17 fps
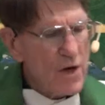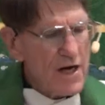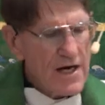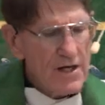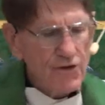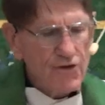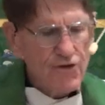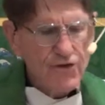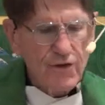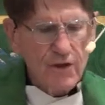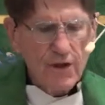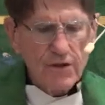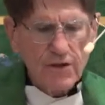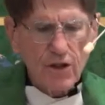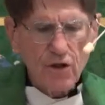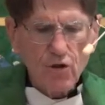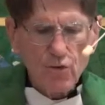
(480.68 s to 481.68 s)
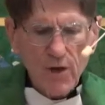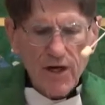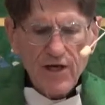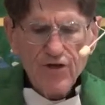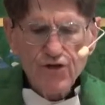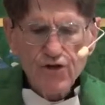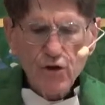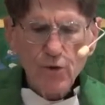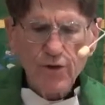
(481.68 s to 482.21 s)
grants the
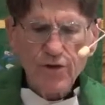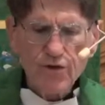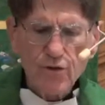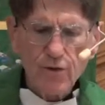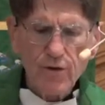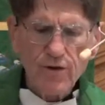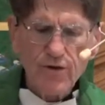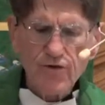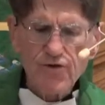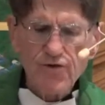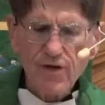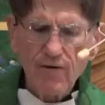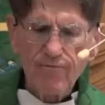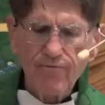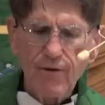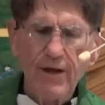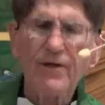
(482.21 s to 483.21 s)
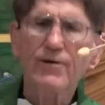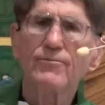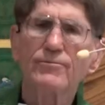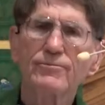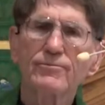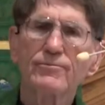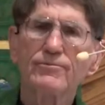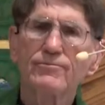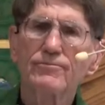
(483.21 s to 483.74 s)
grace to endure the suffering.
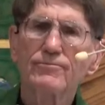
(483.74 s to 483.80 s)
Oh.